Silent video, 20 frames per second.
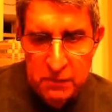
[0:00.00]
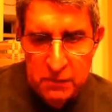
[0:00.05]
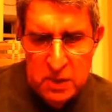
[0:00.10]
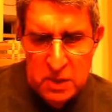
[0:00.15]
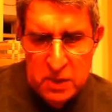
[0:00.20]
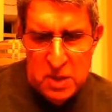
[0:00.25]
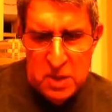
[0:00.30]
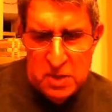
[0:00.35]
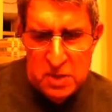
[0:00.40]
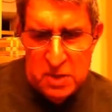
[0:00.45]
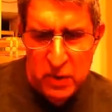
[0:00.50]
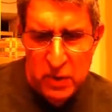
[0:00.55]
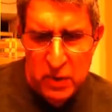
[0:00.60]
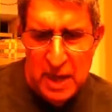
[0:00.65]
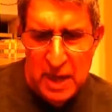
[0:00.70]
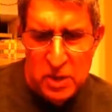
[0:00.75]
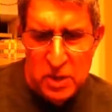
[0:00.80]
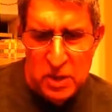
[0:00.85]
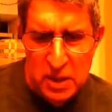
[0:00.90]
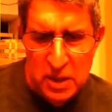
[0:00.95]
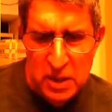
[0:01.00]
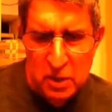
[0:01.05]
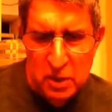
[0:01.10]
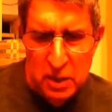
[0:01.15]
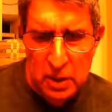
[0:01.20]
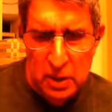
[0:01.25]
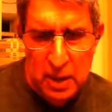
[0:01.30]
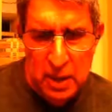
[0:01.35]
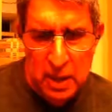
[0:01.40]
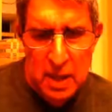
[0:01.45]
for instance, if we actually
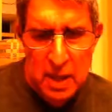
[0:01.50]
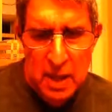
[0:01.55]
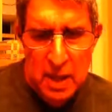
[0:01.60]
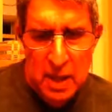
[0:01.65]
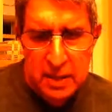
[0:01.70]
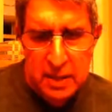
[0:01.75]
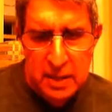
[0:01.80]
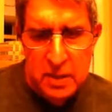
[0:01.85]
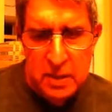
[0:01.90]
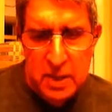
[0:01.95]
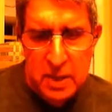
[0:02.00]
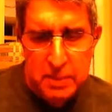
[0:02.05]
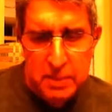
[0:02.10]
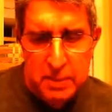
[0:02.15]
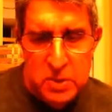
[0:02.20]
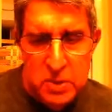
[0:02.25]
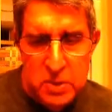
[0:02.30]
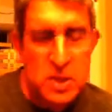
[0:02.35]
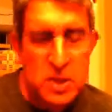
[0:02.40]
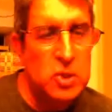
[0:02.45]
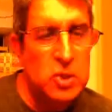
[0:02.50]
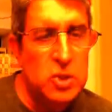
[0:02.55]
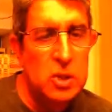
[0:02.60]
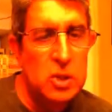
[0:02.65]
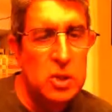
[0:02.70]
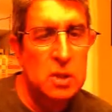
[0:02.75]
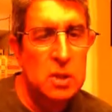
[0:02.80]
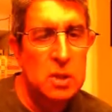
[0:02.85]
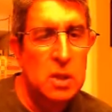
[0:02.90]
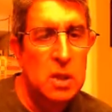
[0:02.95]
look at the
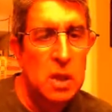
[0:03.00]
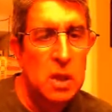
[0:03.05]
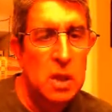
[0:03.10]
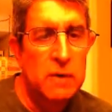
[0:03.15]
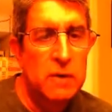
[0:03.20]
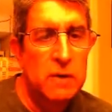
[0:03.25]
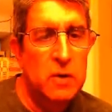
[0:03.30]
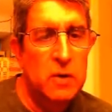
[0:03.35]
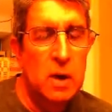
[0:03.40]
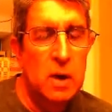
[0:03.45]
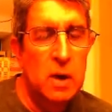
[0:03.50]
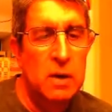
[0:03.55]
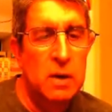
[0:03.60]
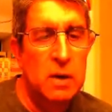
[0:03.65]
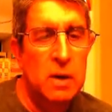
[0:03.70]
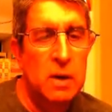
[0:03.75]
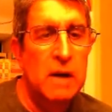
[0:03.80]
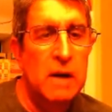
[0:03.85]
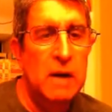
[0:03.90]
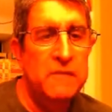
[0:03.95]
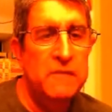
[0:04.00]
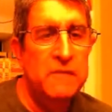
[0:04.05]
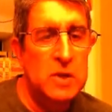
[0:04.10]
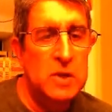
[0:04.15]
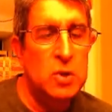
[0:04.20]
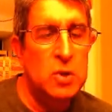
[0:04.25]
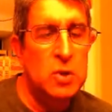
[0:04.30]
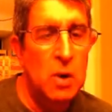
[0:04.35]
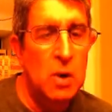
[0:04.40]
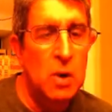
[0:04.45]
deposition of how
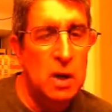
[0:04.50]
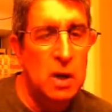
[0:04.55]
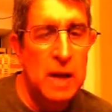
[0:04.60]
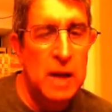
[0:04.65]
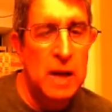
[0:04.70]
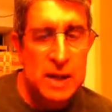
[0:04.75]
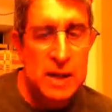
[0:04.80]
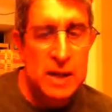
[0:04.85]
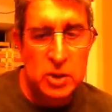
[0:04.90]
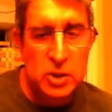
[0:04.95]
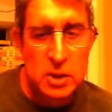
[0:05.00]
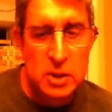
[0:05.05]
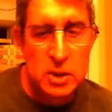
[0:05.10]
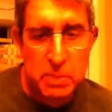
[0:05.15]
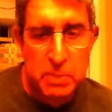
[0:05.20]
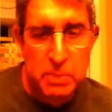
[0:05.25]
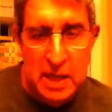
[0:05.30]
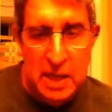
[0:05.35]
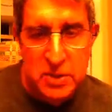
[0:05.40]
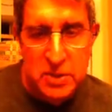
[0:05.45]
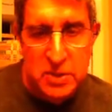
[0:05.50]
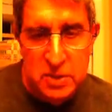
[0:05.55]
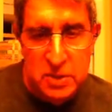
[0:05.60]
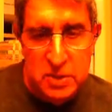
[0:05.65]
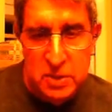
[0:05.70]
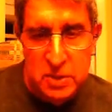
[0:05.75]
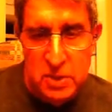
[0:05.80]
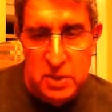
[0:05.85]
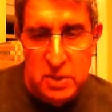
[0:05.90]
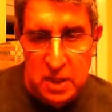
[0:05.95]
fast coral actually
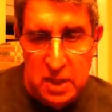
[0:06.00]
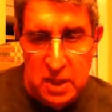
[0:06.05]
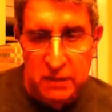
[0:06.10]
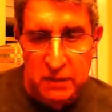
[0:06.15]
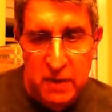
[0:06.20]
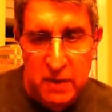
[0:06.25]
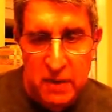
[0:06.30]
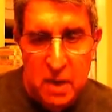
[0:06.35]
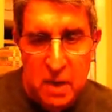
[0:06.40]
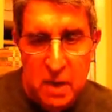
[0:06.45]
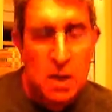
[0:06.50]
deposits itself,